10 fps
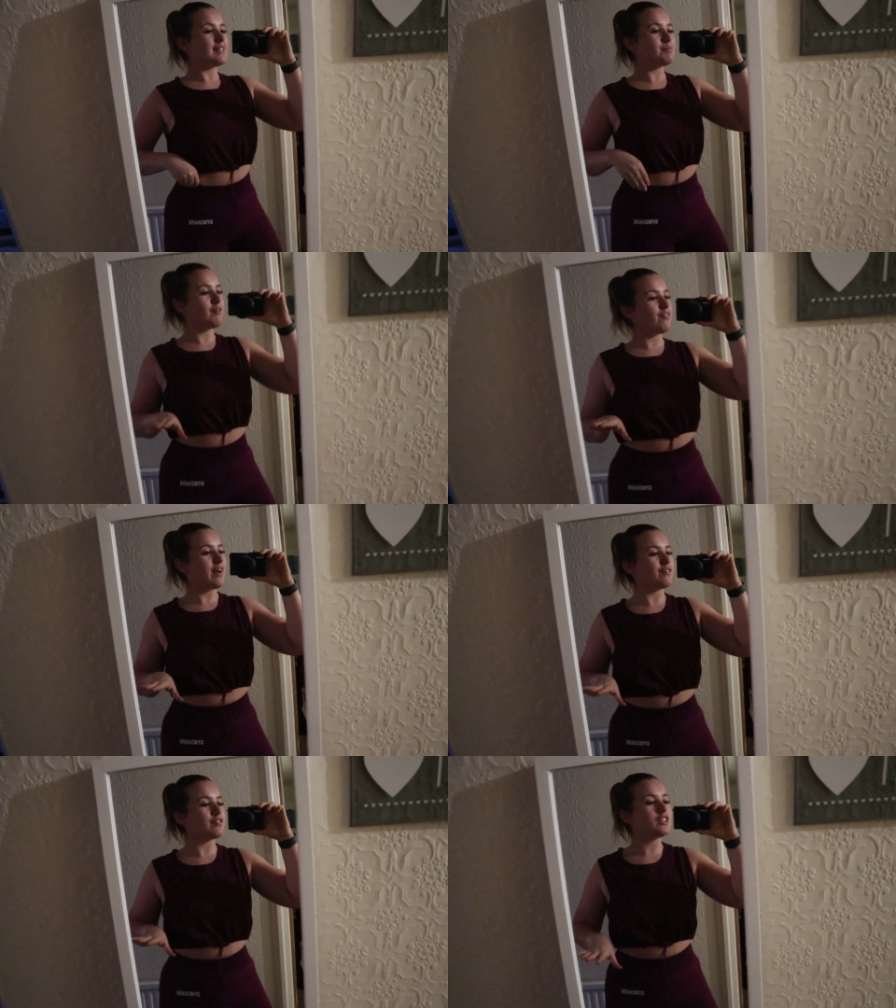is my
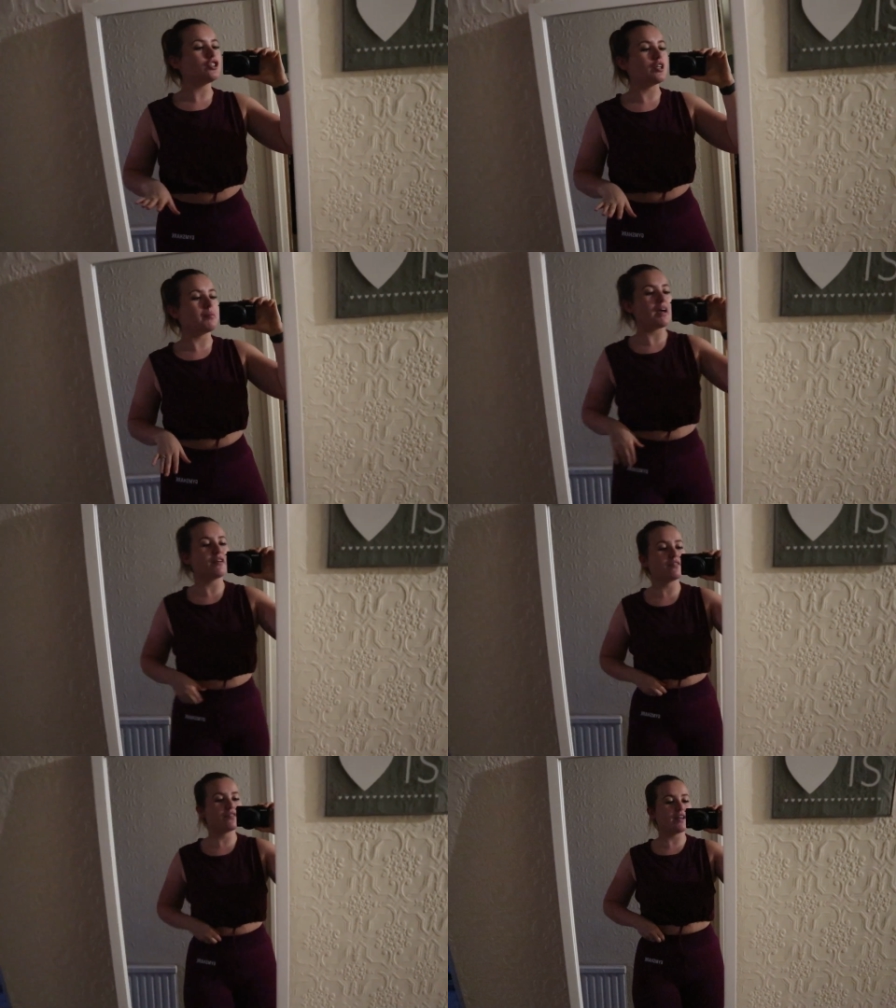favorite gym
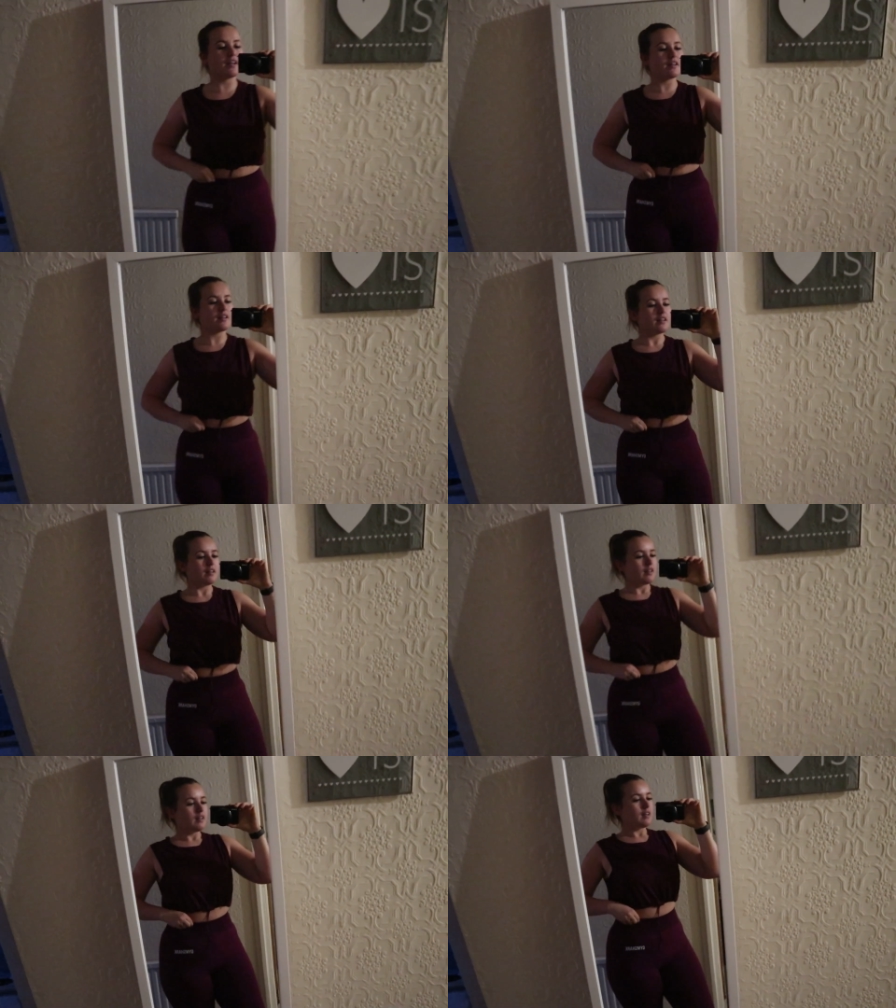outfit.
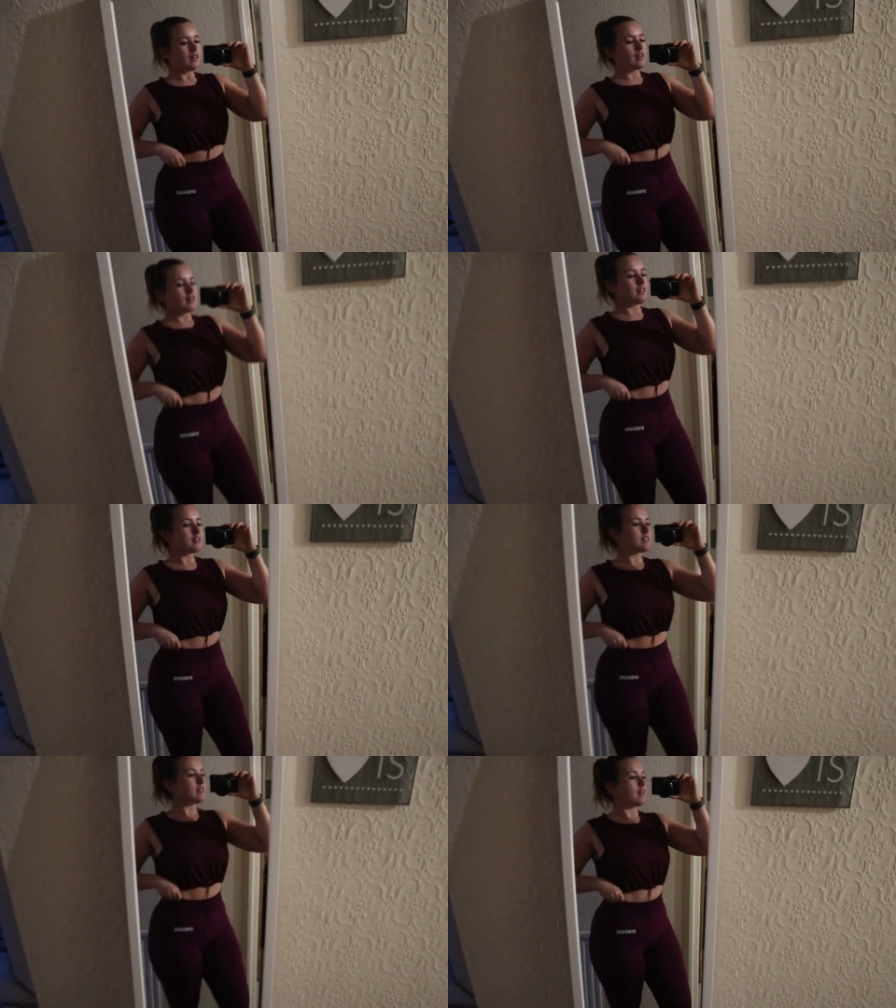
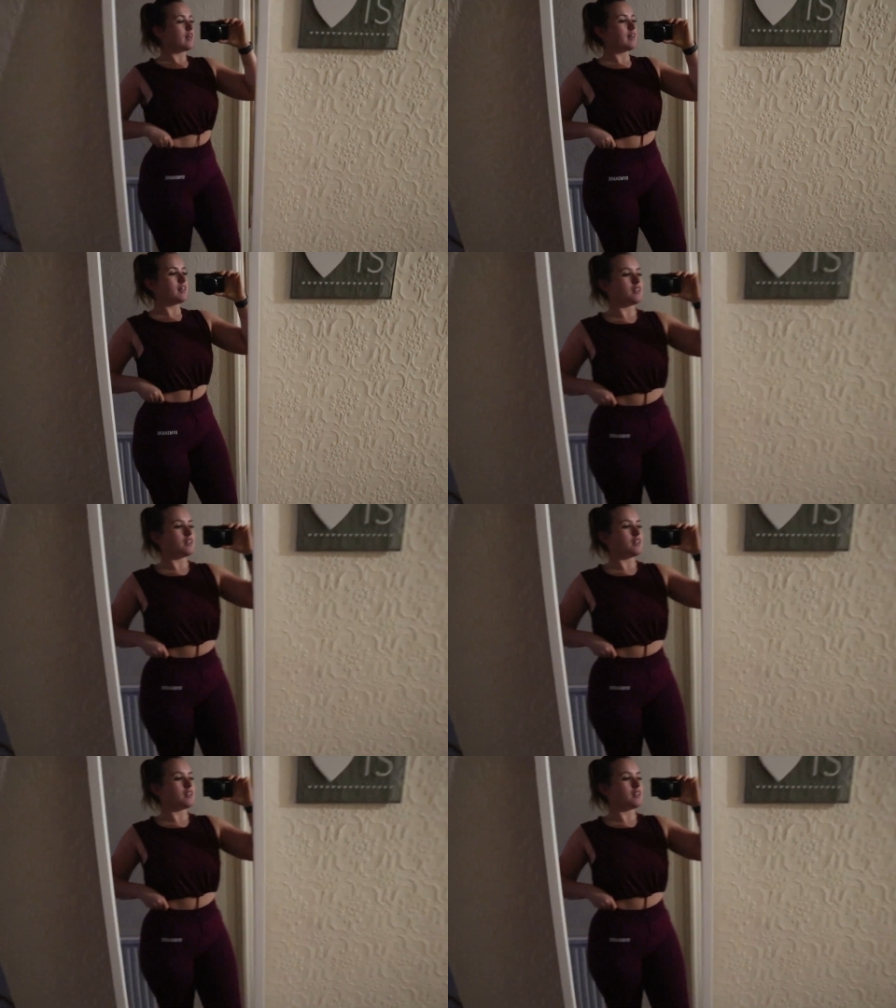It's the